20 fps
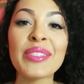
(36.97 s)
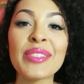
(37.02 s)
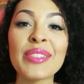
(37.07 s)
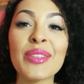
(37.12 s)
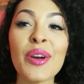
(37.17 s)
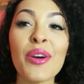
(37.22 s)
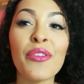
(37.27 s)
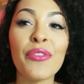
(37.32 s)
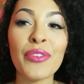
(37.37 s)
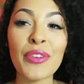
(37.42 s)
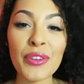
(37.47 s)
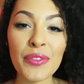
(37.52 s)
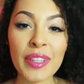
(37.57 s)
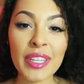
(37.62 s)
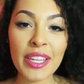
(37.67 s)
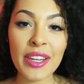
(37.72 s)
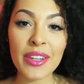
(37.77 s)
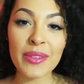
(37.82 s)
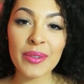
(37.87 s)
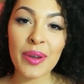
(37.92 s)
So a few
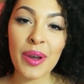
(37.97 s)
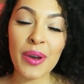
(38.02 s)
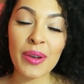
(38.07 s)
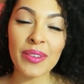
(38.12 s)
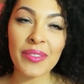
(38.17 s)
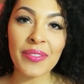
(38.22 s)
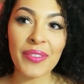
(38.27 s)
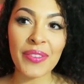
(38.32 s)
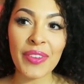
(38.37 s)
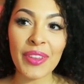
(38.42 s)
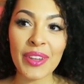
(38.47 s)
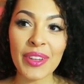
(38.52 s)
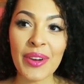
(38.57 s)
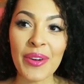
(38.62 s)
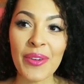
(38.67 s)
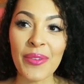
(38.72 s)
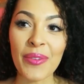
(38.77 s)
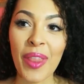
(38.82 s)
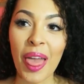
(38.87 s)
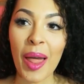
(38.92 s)
video go
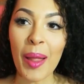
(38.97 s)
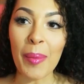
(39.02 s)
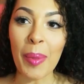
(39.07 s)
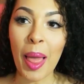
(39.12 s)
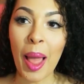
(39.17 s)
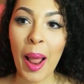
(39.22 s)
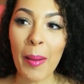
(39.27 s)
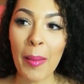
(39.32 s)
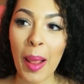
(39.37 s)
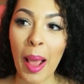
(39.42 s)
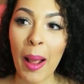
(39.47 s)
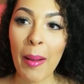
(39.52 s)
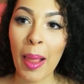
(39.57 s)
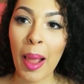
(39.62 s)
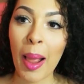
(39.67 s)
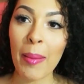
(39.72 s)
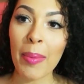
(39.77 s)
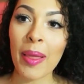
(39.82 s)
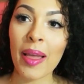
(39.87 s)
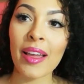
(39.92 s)
video blah blah blah
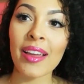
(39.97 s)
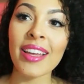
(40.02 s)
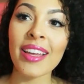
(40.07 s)
blah blah.